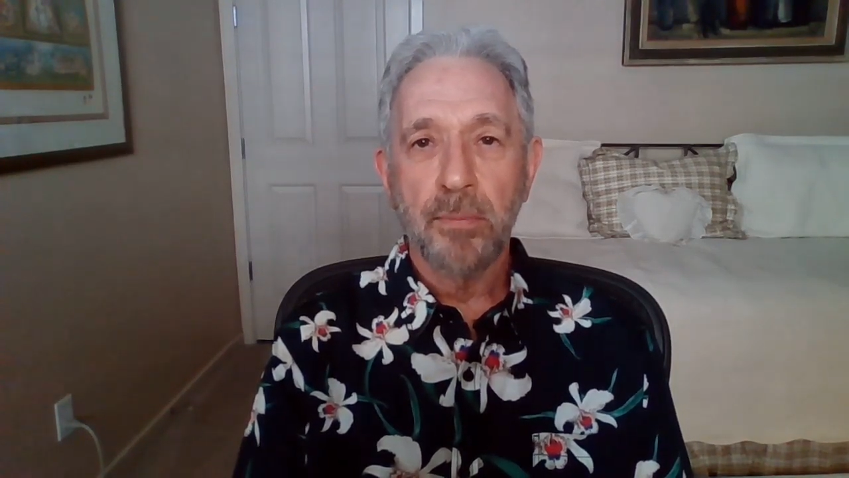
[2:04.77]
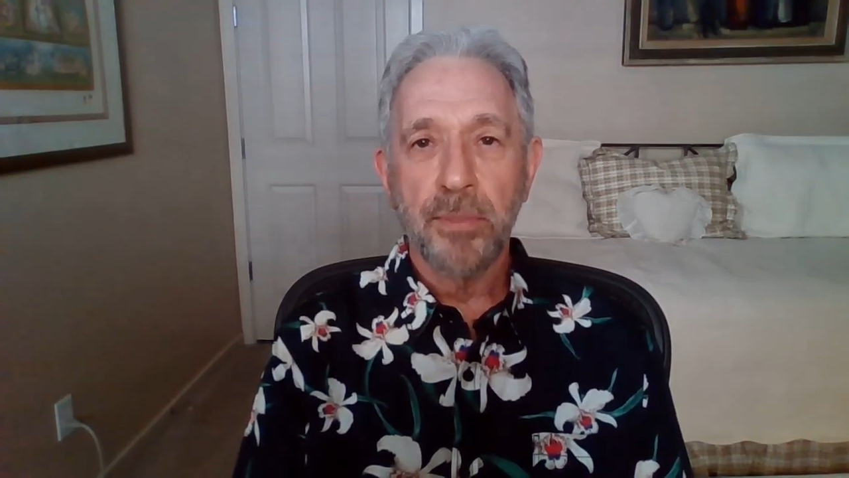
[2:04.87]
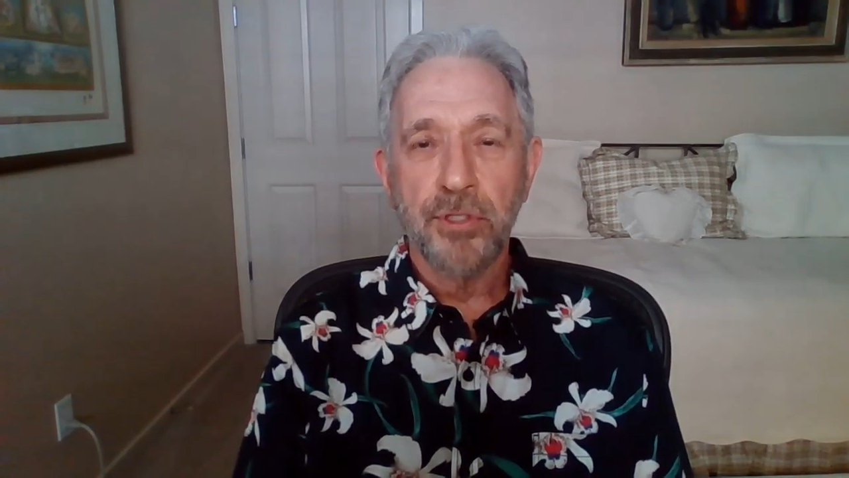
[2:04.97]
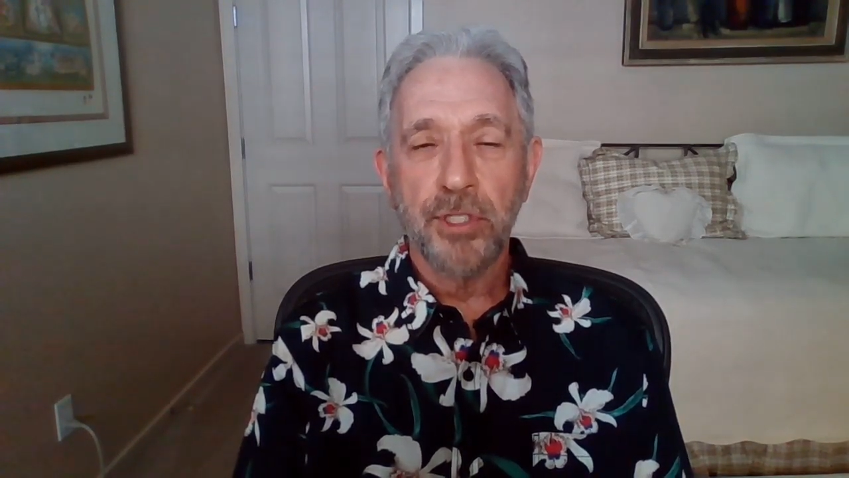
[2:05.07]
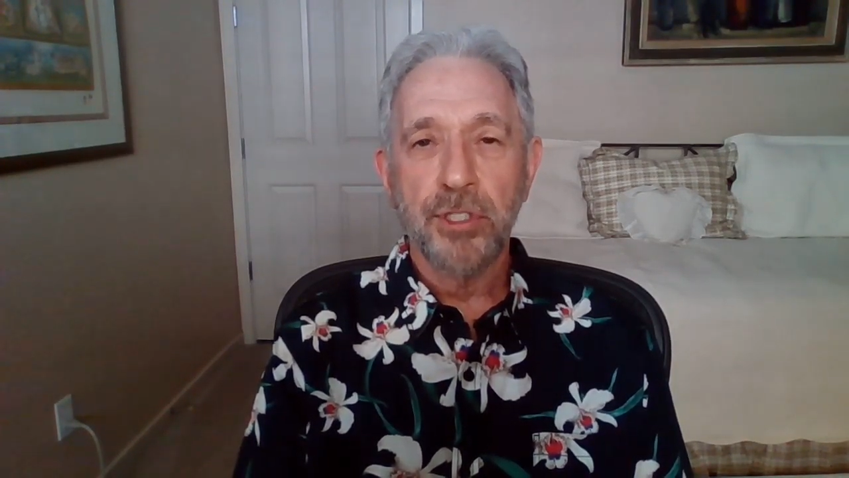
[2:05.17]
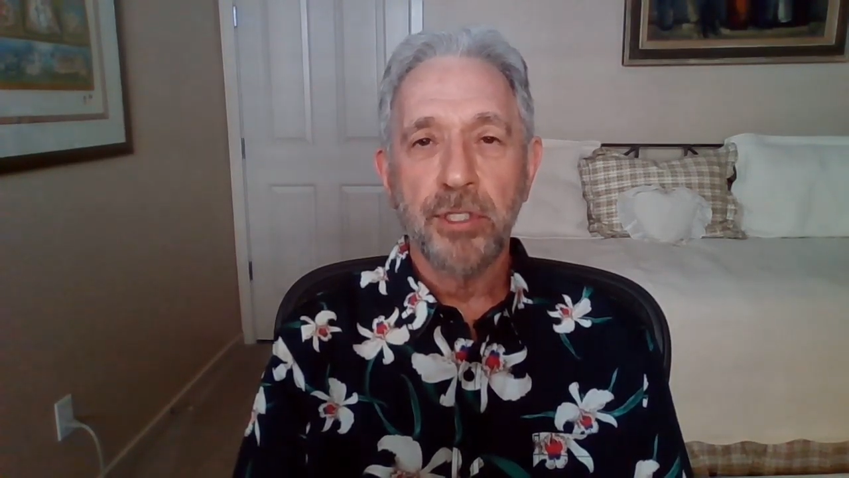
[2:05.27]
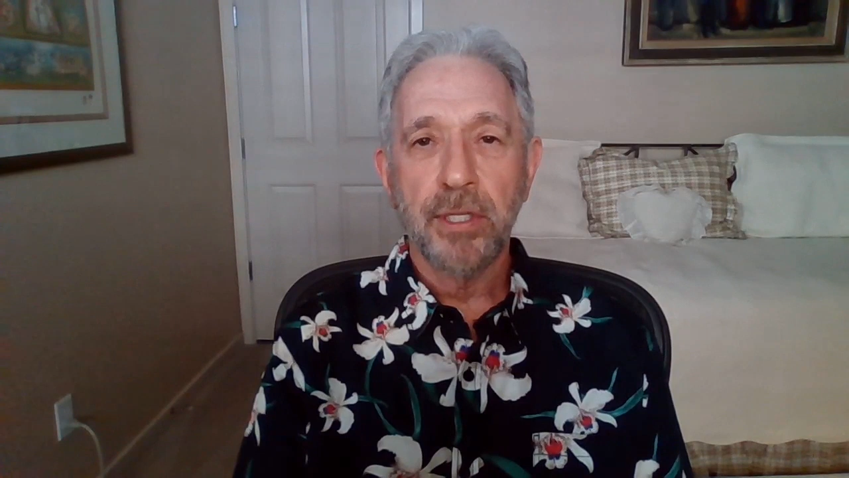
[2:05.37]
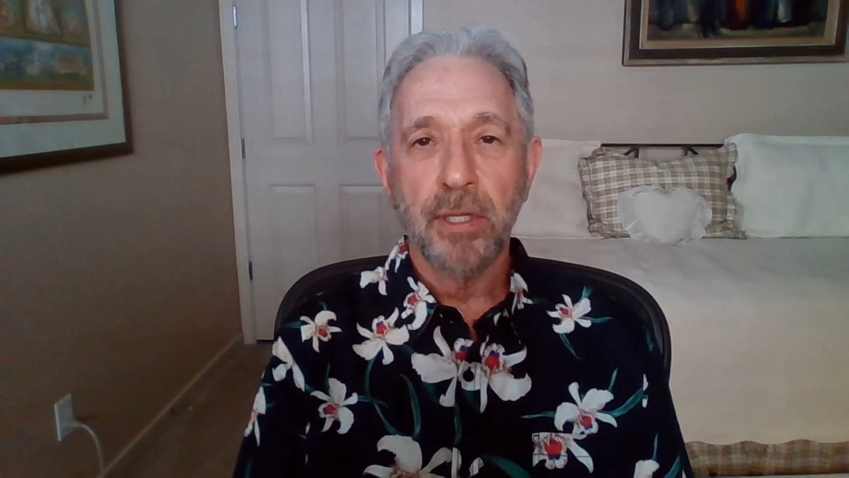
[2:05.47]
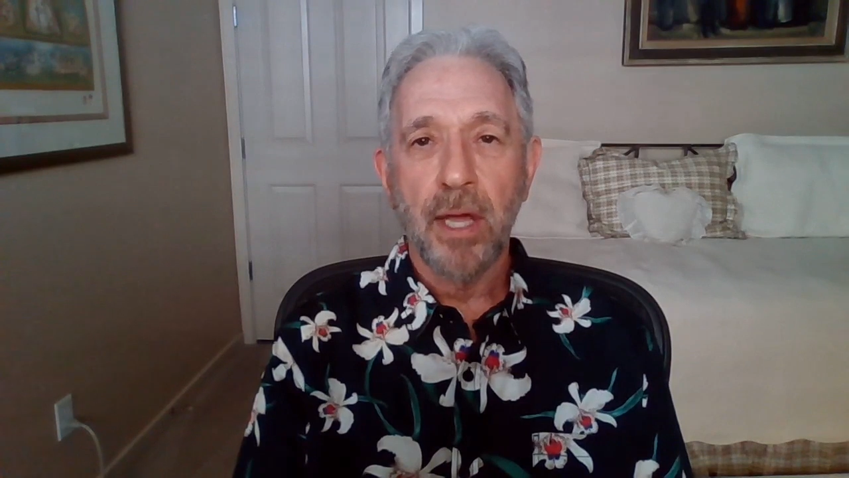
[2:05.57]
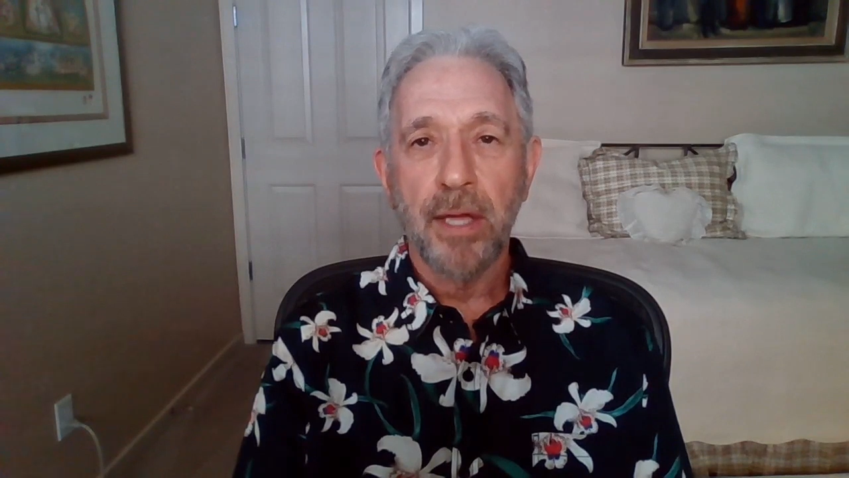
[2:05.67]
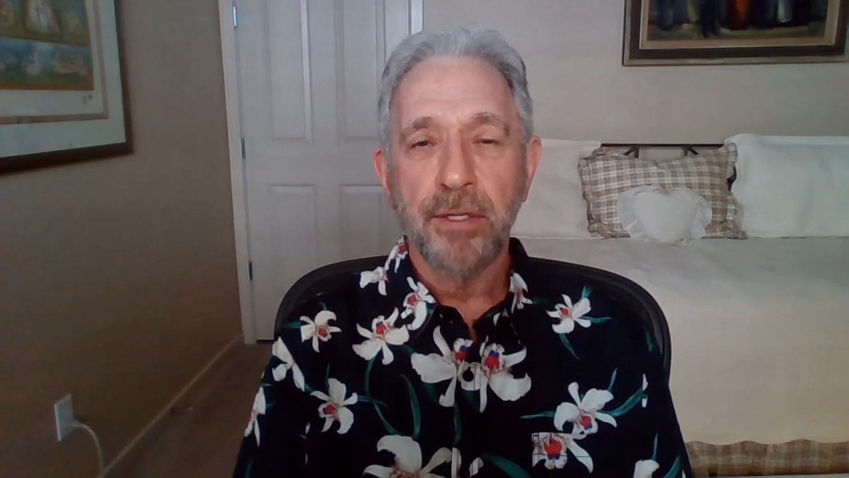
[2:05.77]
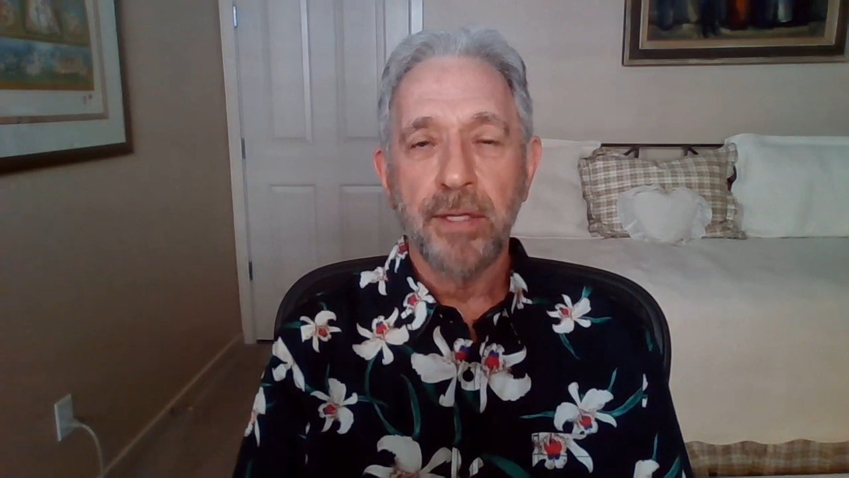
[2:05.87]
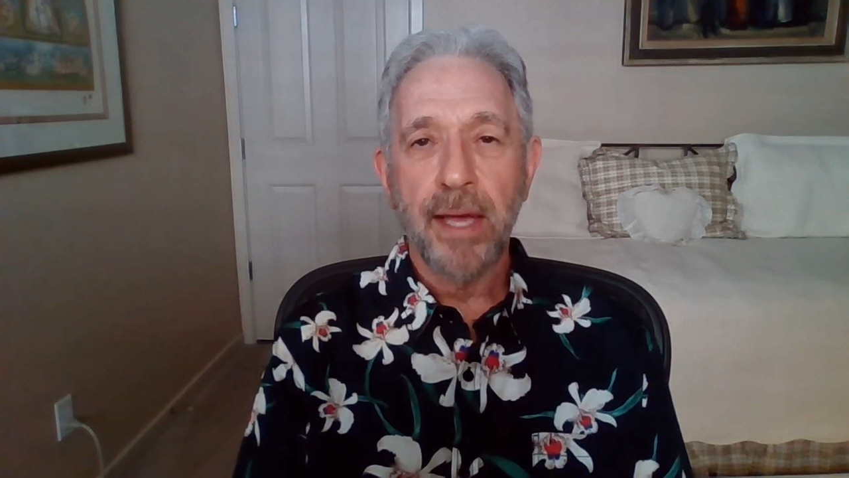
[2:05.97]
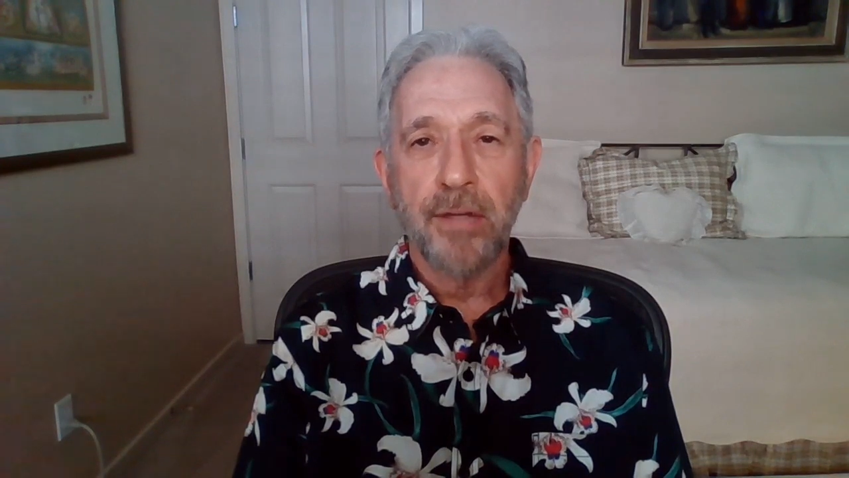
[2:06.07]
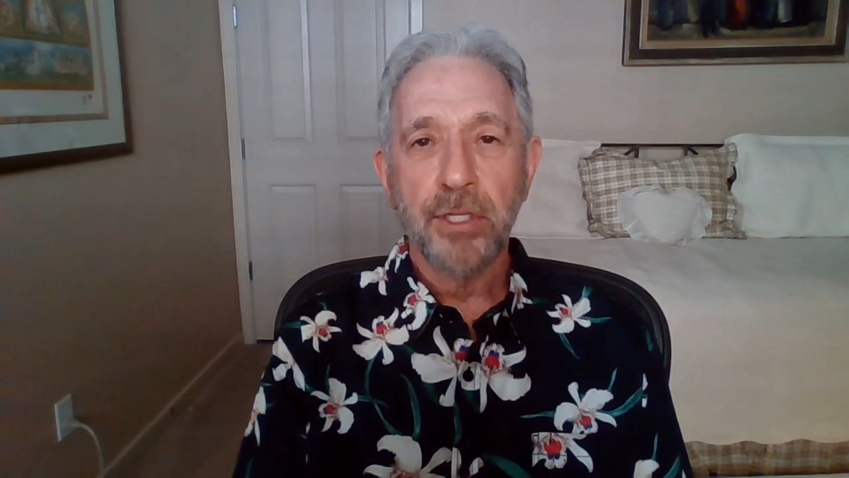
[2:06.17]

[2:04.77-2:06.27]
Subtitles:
position in lying down.